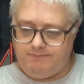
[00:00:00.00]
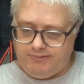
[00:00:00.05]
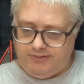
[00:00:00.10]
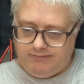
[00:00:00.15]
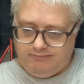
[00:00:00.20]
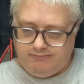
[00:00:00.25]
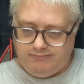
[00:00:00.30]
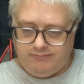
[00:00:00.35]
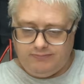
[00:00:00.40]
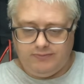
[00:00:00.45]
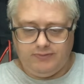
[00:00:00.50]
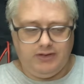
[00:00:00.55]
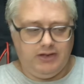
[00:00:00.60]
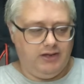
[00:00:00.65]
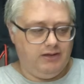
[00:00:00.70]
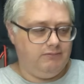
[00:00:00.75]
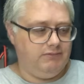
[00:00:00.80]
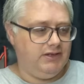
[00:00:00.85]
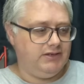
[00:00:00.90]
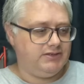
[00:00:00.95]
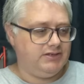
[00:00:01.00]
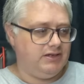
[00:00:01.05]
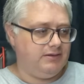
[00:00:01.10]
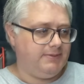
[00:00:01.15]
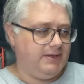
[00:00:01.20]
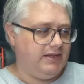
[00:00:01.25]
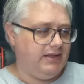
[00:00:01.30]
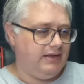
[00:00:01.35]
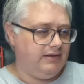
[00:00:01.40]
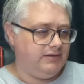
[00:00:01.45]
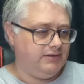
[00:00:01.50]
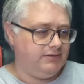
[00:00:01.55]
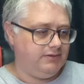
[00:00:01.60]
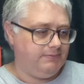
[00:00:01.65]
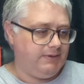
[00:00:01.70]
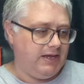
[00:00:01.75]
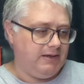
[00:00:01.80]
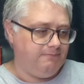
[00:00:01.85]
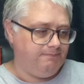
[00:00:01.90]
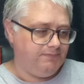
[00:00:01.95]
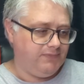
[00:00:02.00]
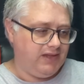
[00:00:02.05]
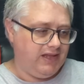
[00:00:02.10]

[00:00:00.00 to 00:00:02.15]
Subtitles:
but less said about that